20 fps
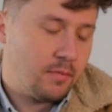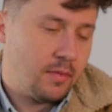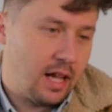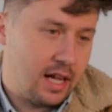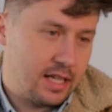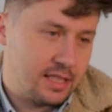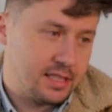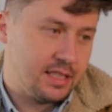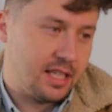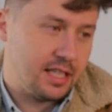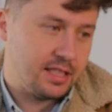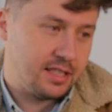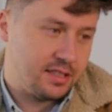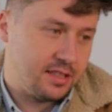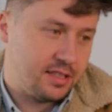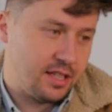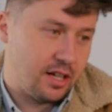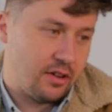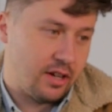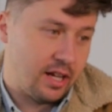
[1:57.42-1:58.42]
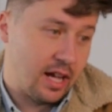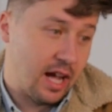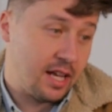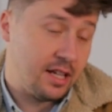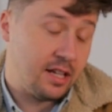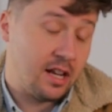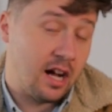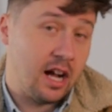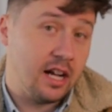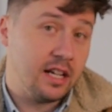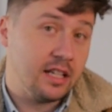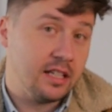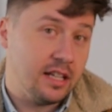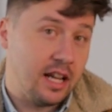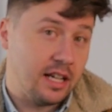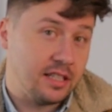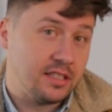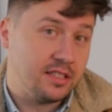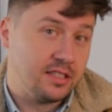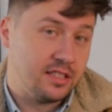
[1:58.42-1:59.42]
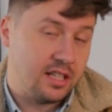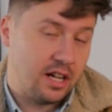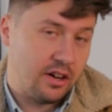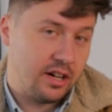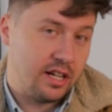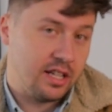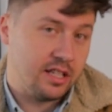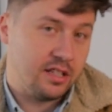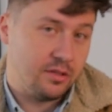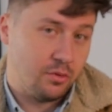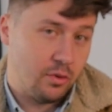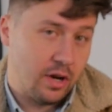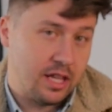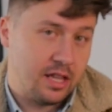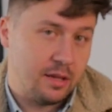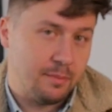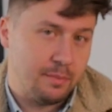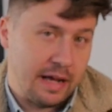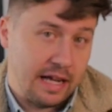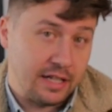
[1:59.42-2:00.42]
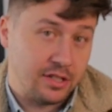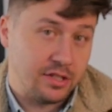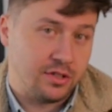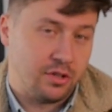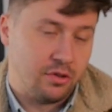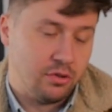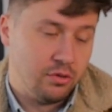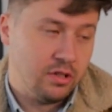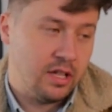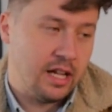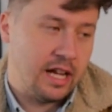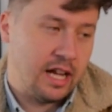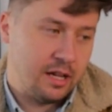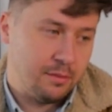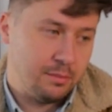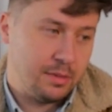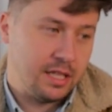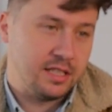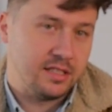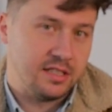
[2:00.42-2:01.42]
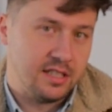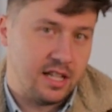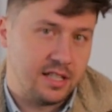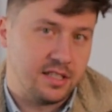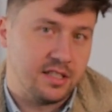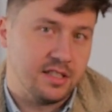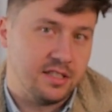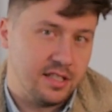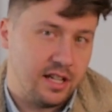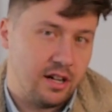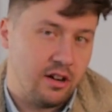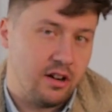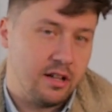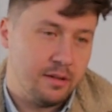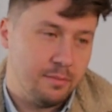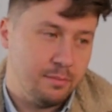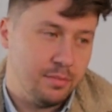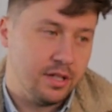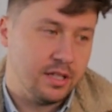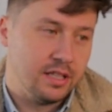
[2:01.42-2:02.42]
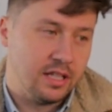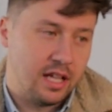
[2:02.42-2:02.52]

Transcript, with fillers: That's necessary. And not necessary in the way that Patches O'Houlihan means necessary, but